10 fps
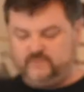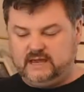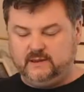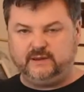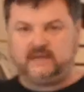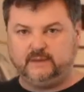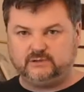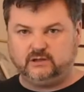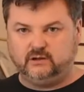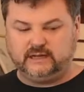it
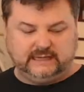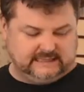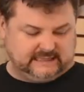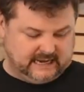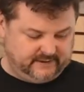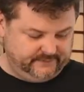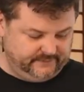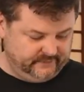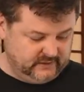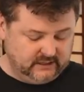becomes a lot easier.
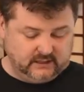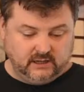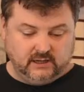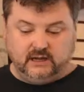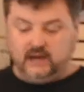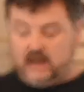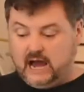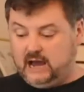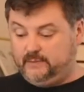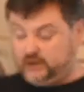
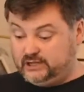But